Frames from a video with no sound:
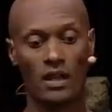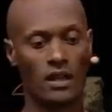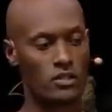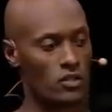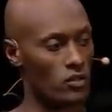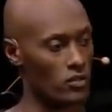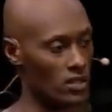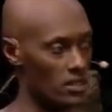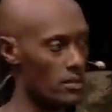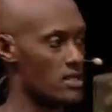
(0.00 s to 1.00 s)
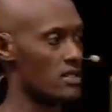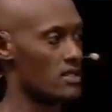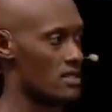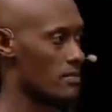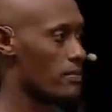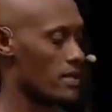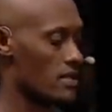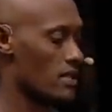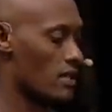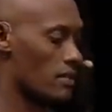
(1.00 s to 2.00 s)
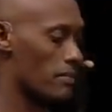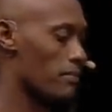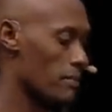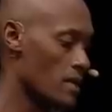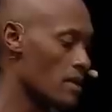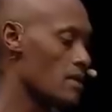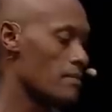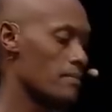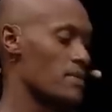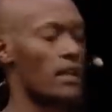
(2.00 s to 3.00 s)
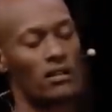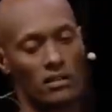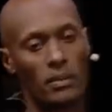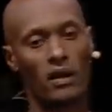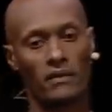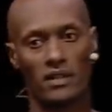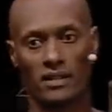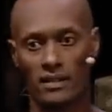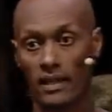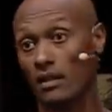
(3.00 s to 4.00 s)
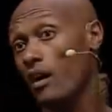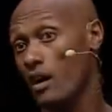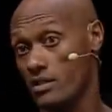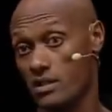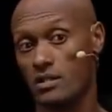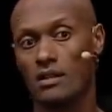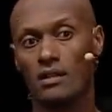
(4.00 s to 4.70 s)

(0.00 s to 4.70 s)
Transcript: And so you can imagine the suppressing cycle of poverty that that caused.